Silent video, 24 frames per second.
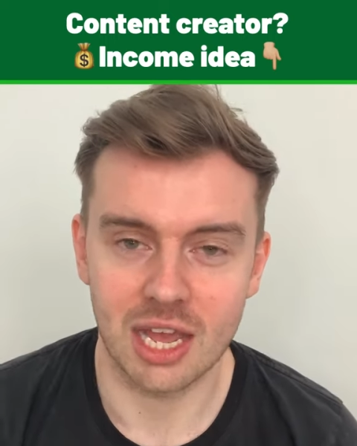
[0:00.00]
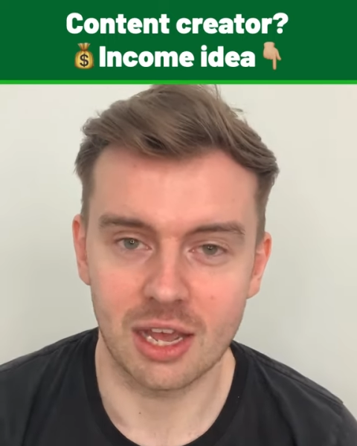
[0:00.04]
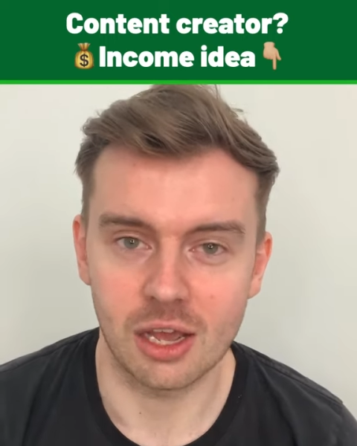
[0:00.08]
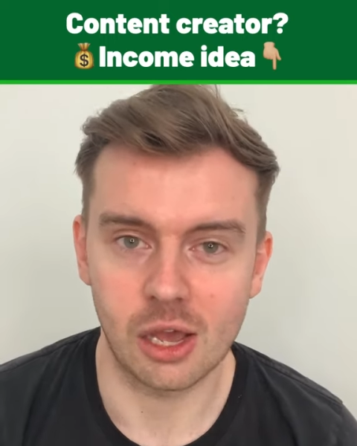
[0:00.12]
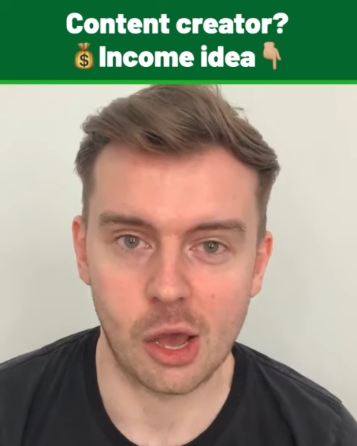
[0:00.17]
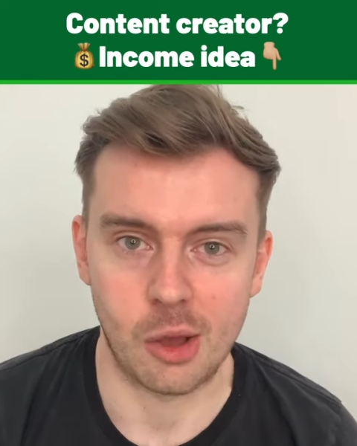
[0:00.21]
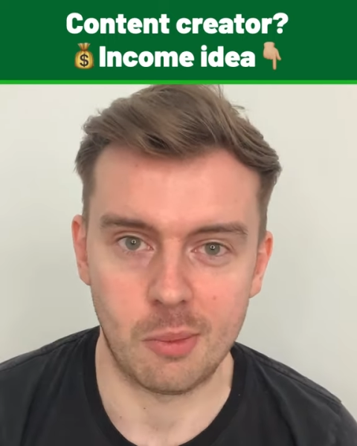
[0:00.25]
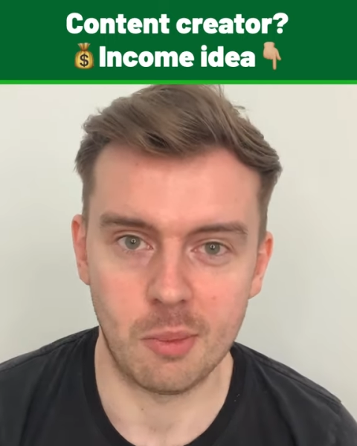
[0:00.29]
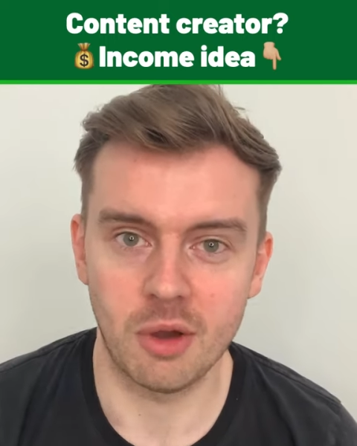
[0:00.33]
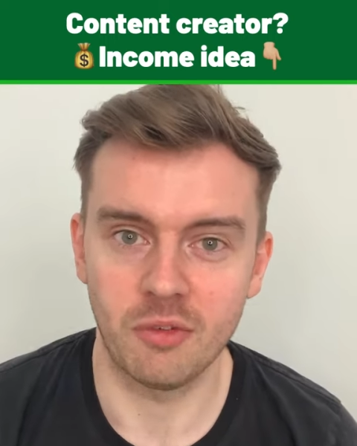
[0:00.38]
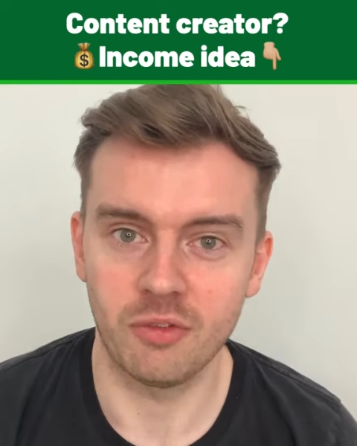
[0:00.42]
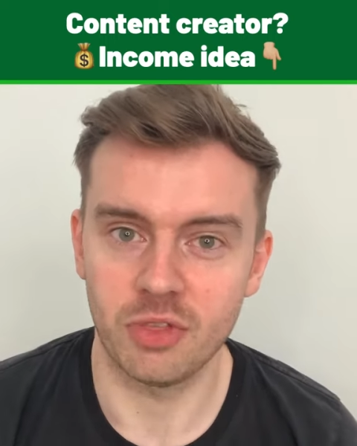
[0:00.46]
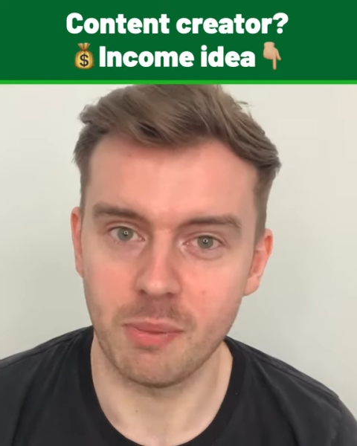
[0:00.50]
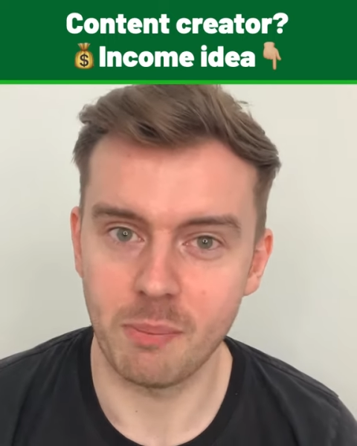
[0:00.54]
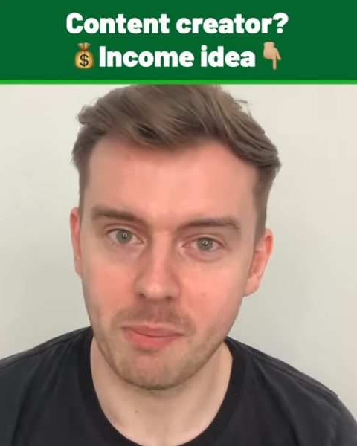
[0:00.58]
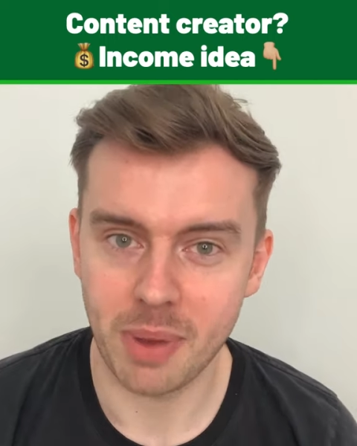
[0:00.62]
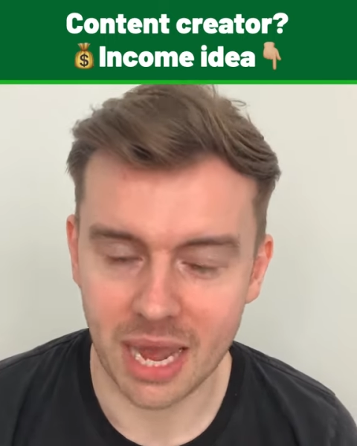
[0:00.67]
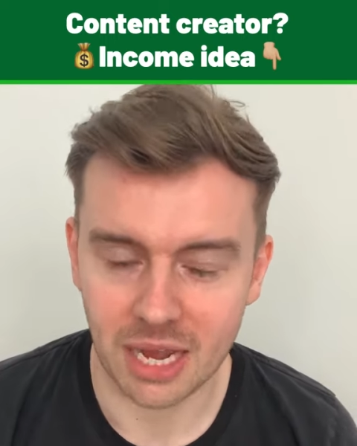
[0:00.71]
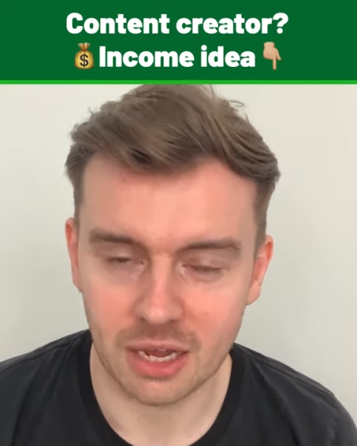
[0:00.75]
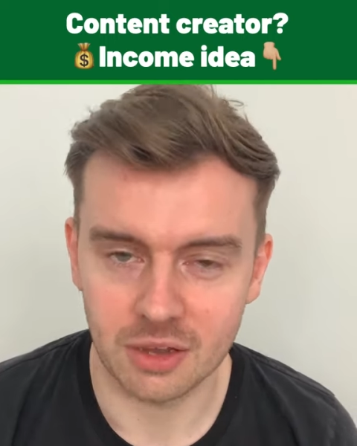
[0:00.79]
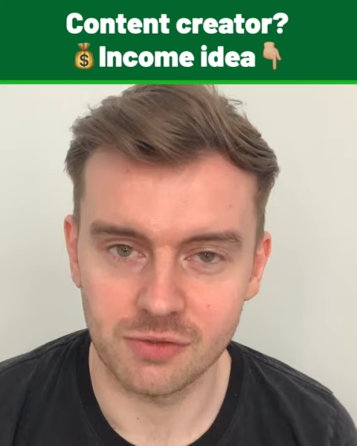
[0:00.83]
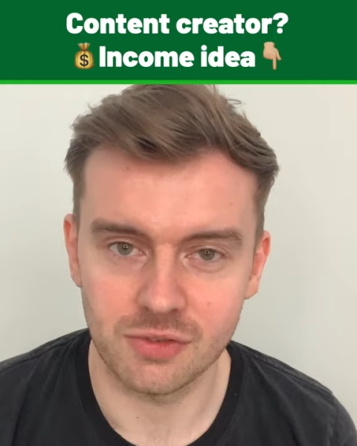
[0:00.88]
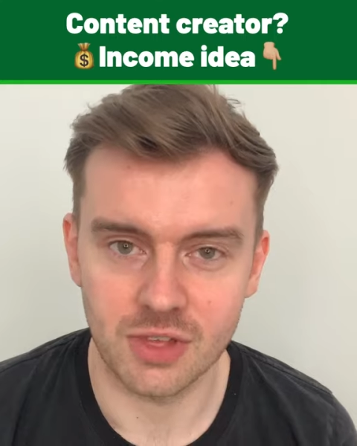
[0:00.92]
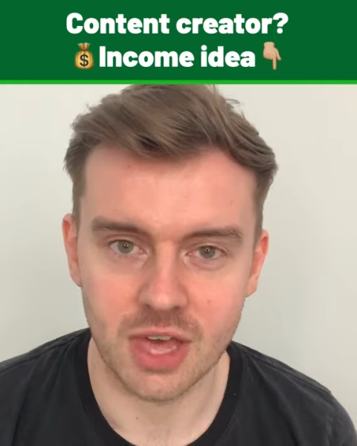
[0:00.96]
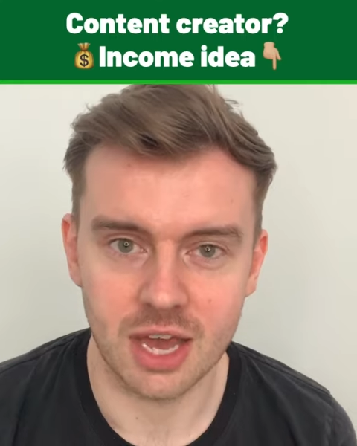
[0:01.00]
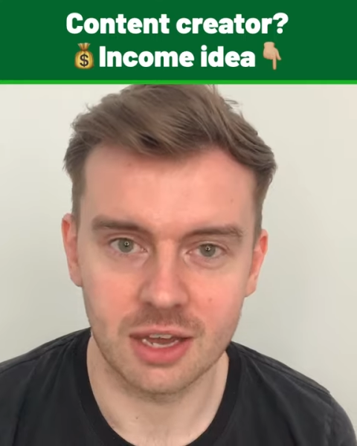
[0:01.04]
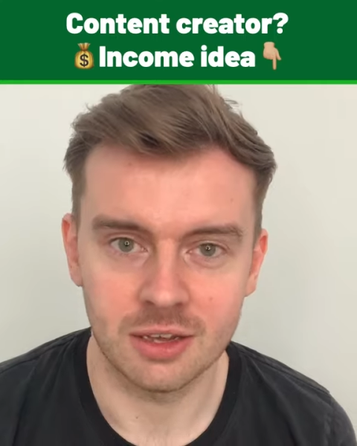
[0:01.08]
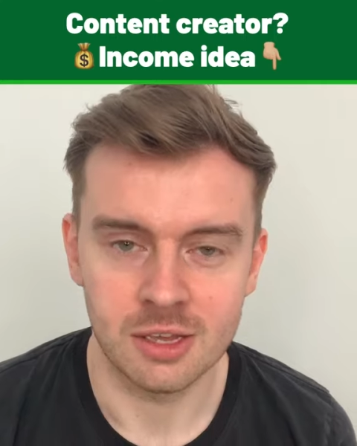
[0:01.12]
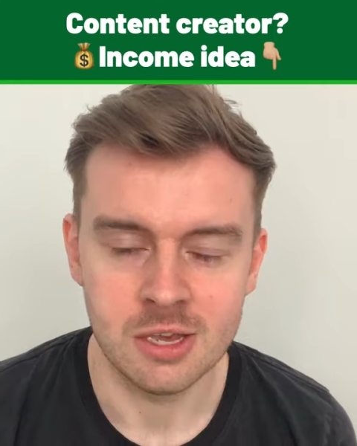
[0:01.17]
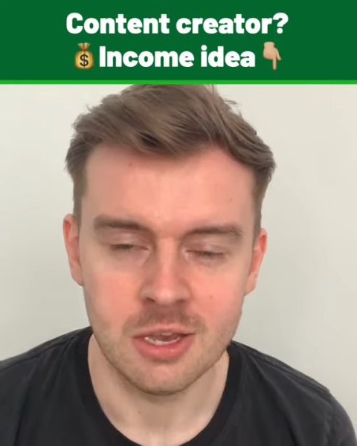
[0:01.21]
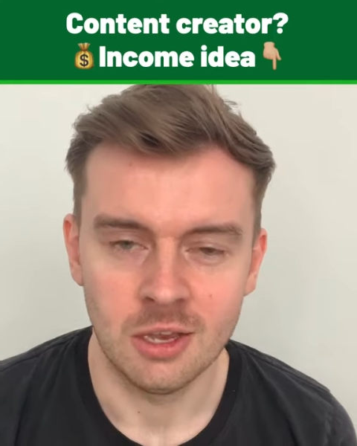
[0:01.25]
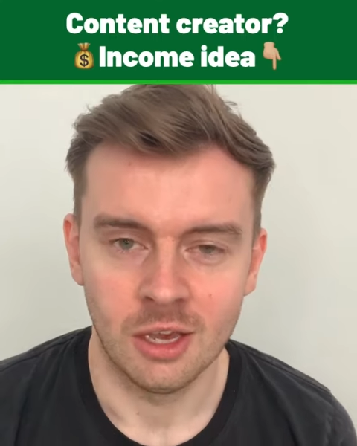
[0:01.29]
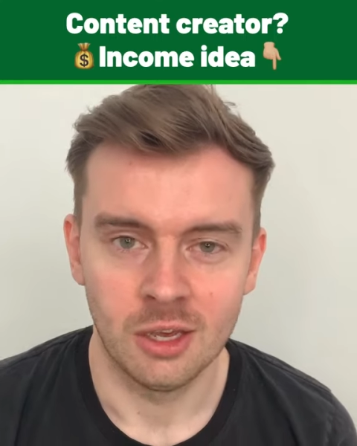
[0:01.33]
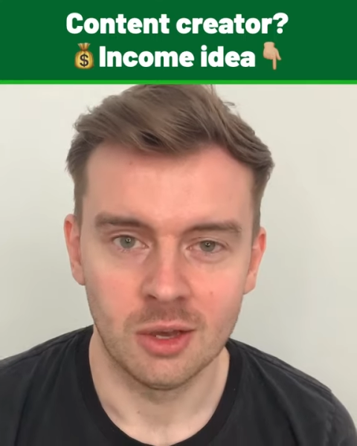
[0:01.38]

income off the back of that.